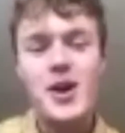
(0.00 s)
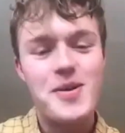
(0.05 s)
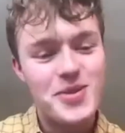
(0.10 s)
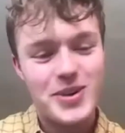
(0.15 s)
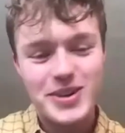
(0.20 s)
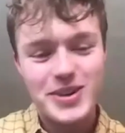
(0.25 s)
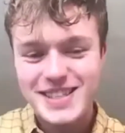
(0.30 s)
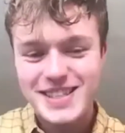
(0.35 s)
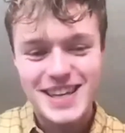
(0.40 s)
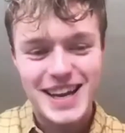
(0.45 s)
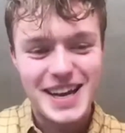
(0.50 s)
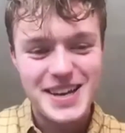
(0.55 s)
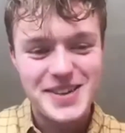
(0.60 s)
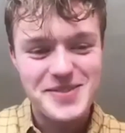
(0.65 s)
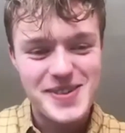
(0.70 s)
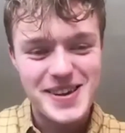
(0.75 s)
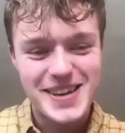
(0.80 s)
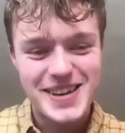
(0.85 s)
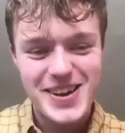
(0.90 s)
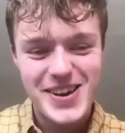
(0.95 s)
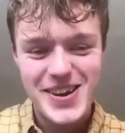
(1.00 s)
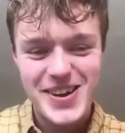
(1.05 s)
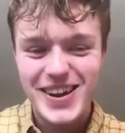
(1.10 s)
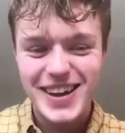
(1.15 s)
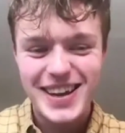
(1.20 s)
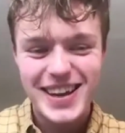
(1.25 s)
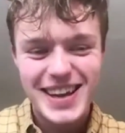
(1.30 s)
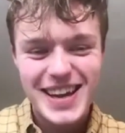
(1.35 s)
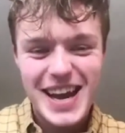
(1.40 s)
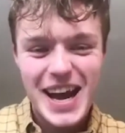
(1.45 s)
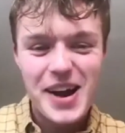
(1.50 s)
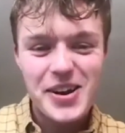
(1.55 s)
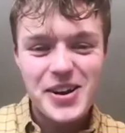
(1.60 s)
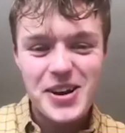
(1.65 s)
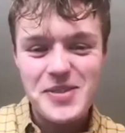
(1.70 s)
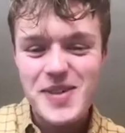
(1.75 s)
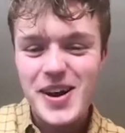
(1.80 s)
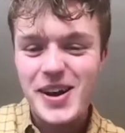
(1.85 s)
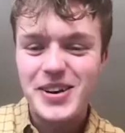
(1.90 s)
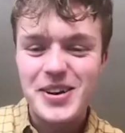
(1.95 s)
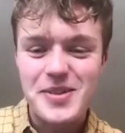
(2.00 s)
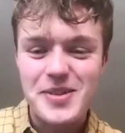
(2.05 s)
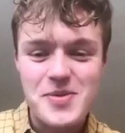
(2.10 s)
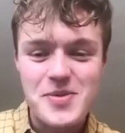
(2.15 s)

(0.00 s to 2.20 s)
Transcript: not into anime. No. How come?